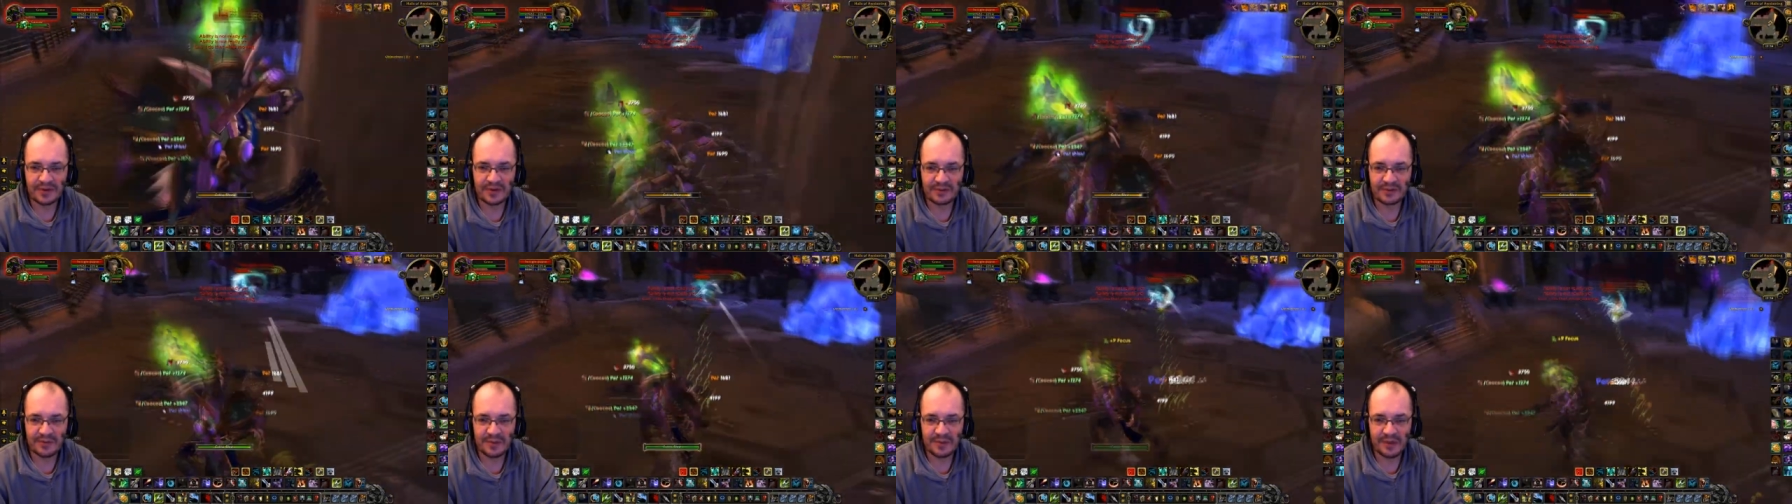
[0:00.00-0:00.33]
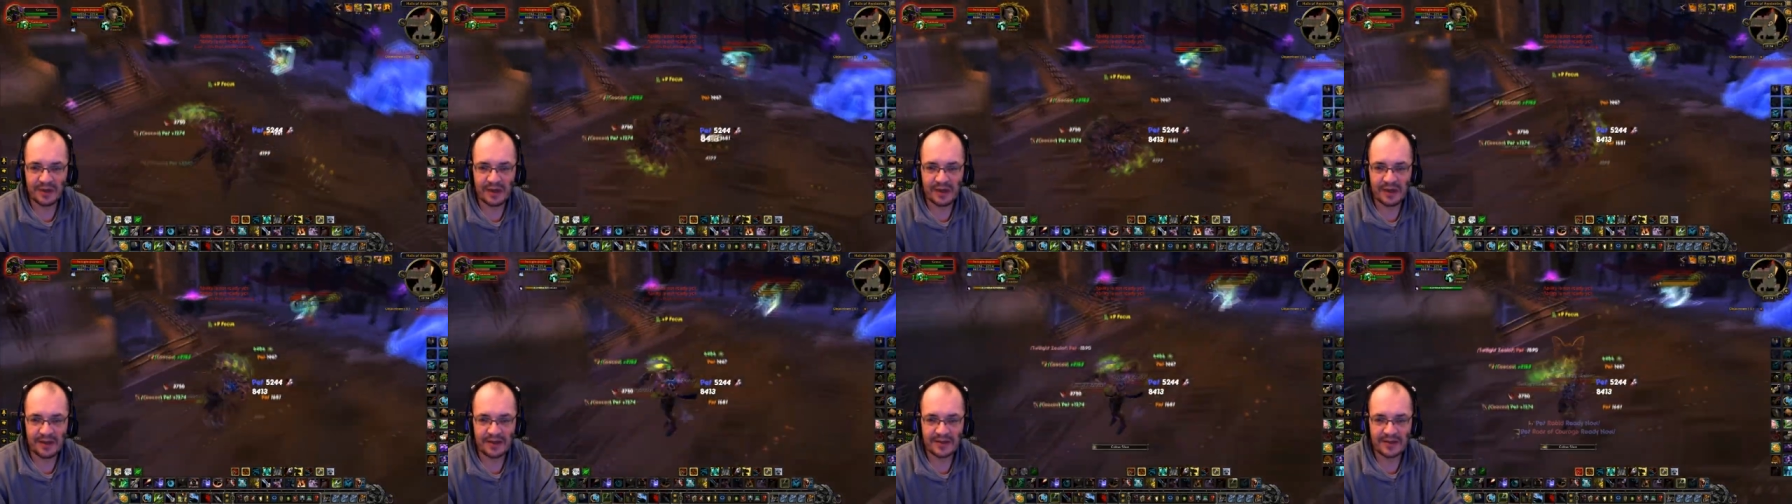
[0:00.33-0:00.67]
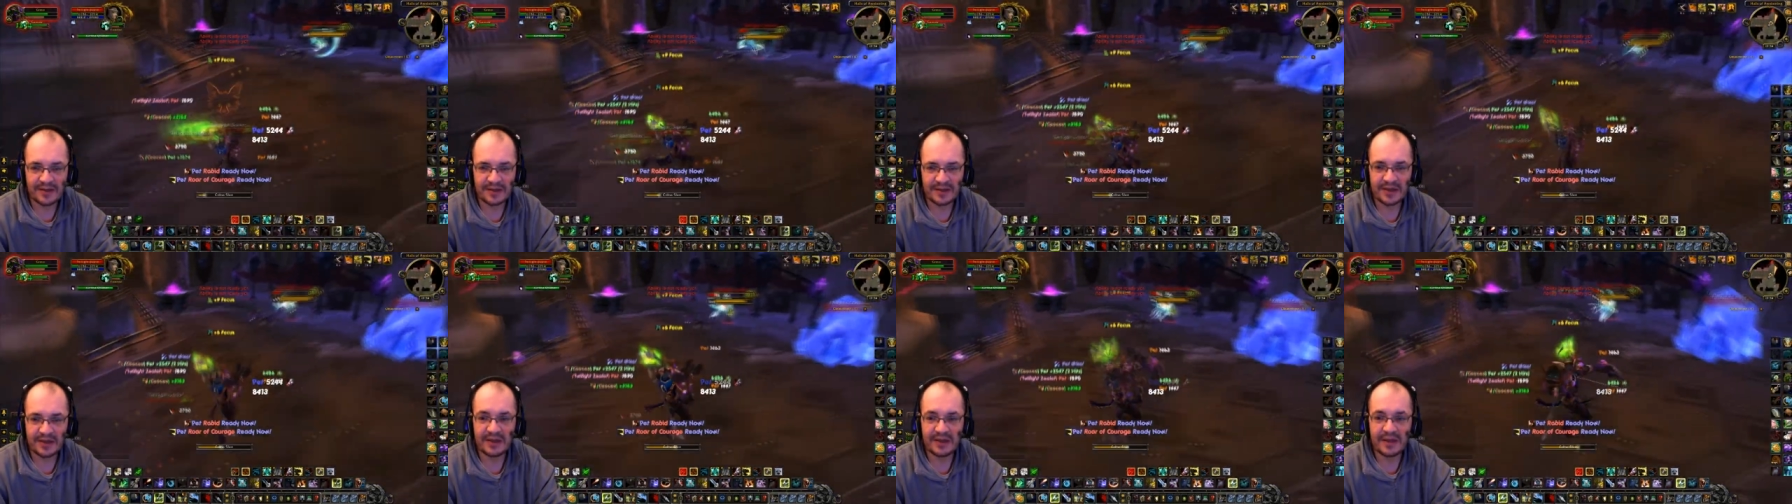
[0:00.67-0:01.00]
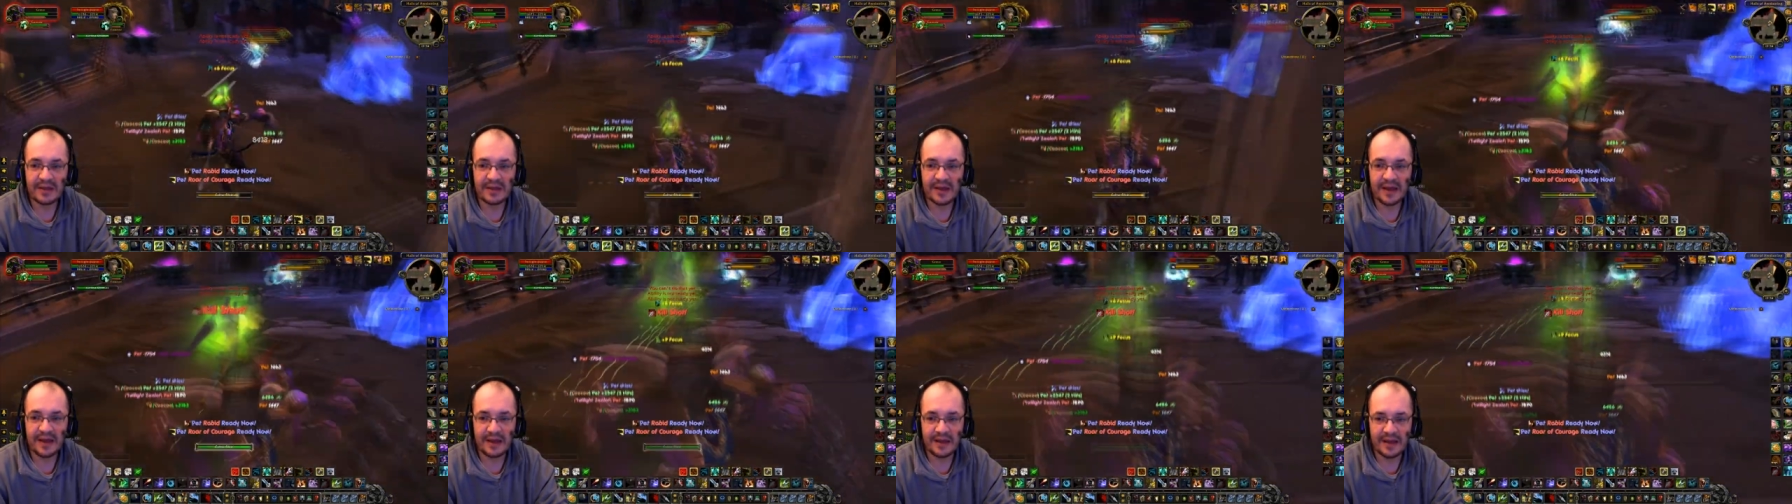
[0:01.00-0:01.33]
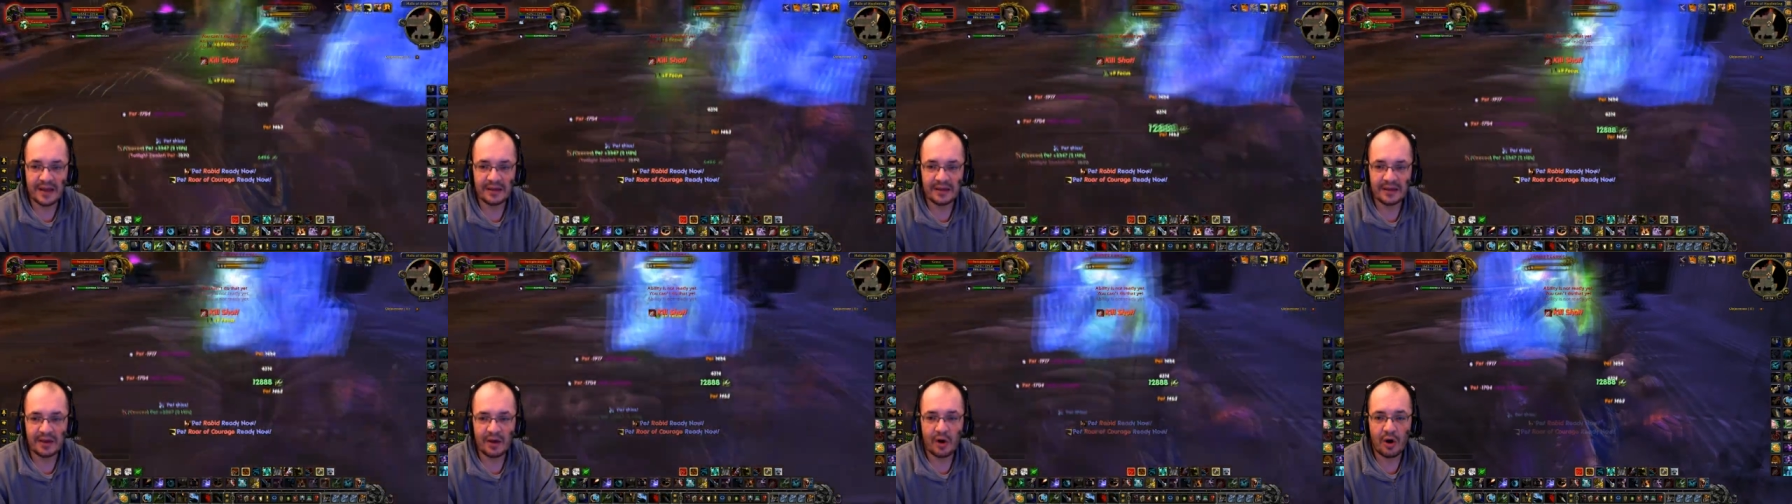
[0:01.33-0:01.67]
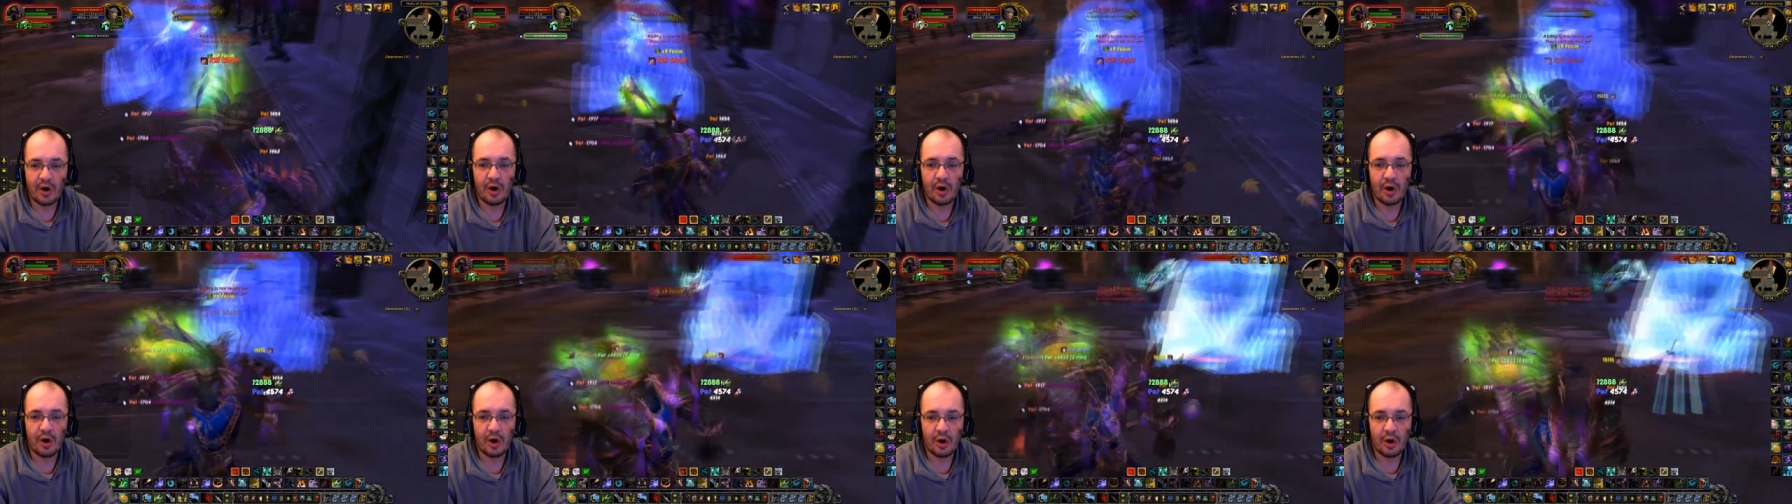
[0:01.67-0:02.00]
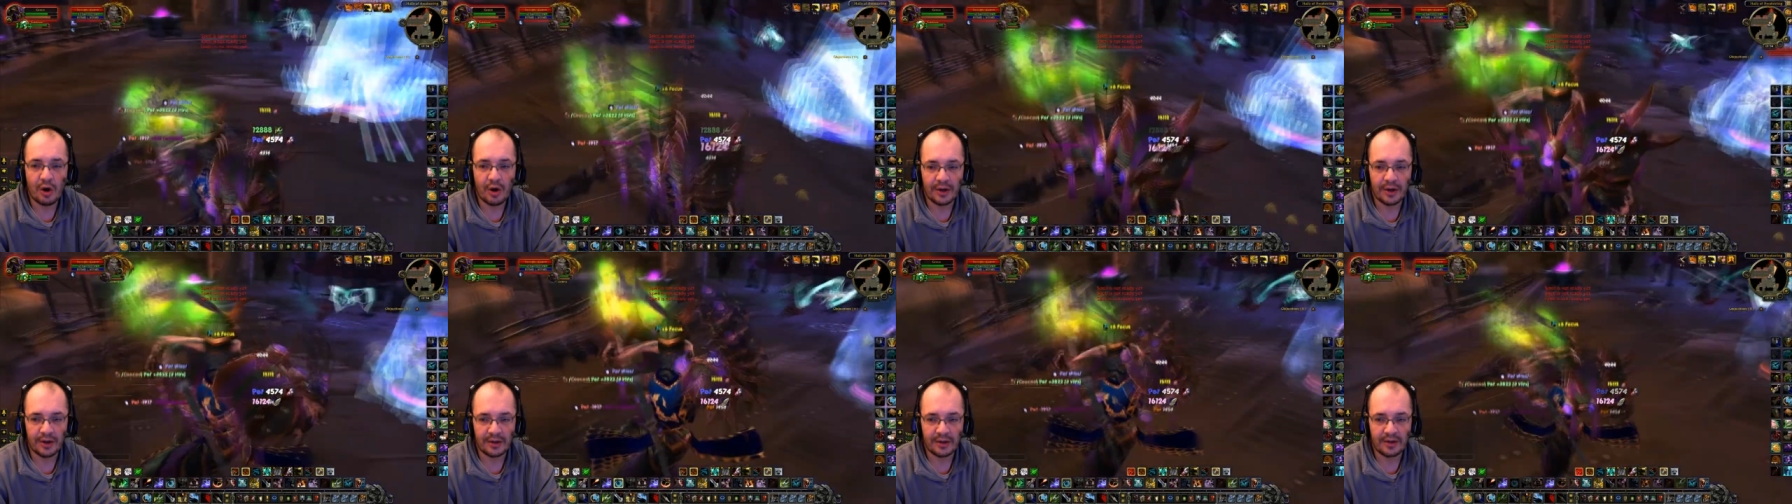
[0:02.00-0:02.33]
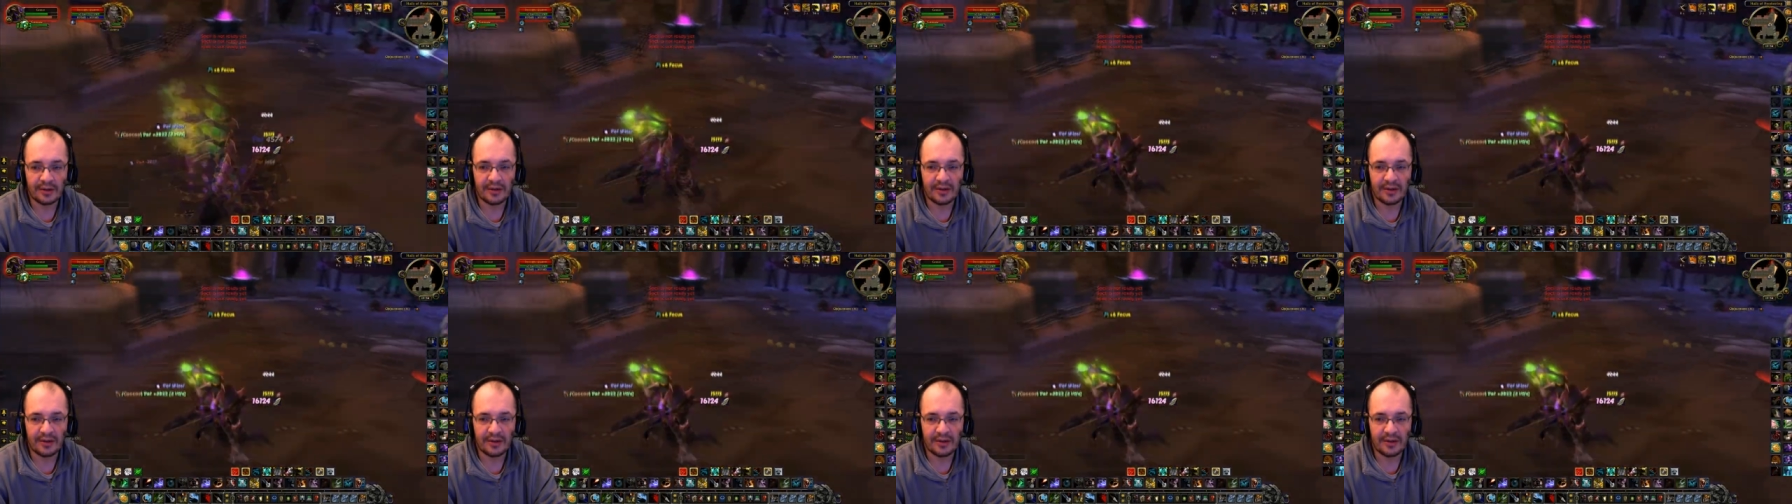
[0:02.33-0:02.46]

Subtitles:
Those big guys, they hit hard,